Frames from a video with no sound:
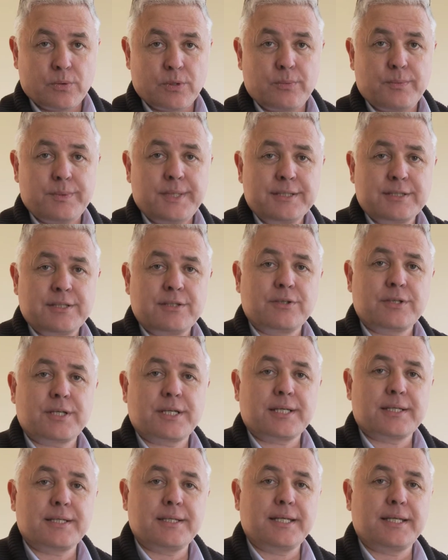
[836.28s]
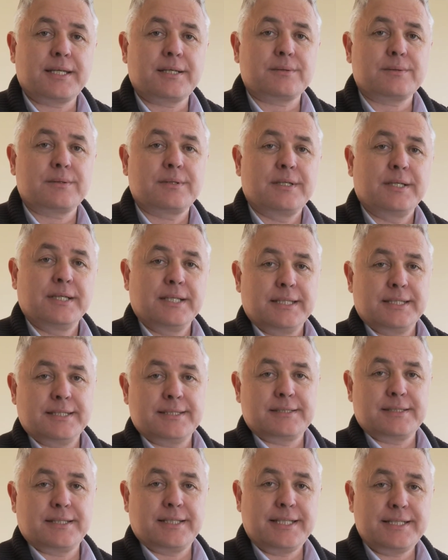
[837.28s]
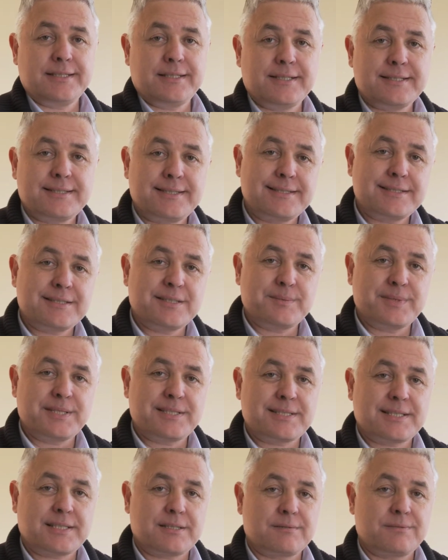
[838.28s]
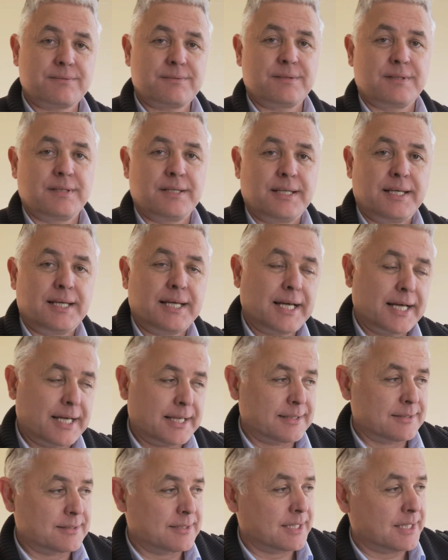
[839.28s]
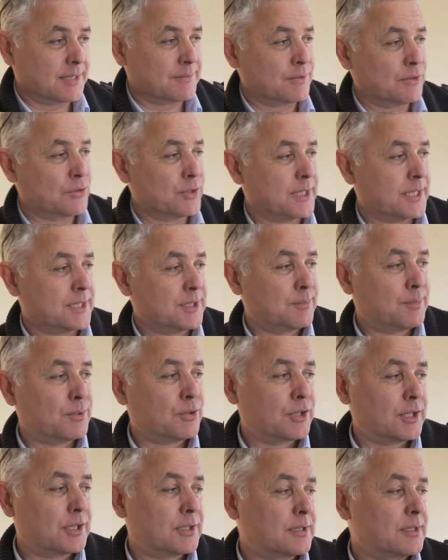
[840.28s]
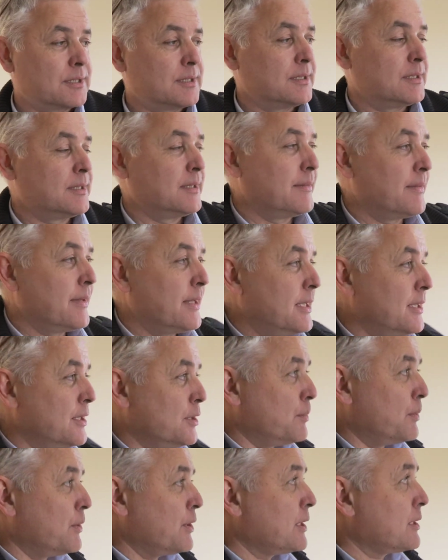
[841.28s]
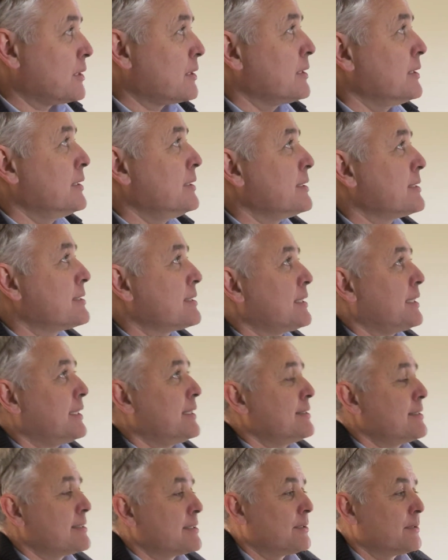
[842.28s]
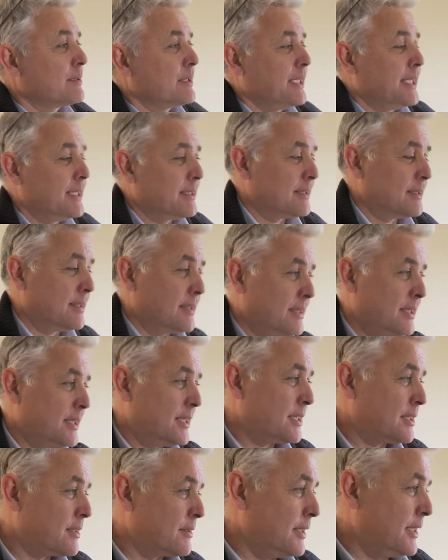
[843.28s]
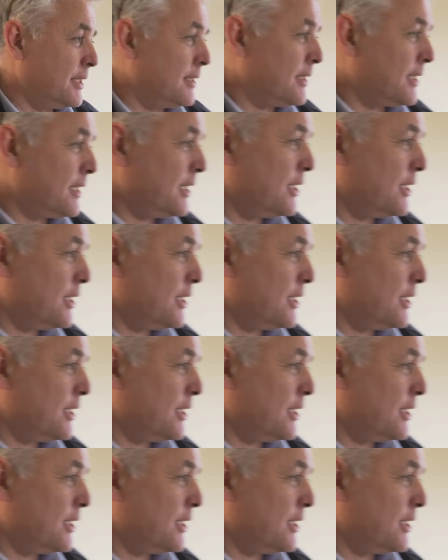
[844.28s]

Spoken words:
What we need to look at now is the heating system itself, and have a look at the boiler. The boiler in this case is located here in the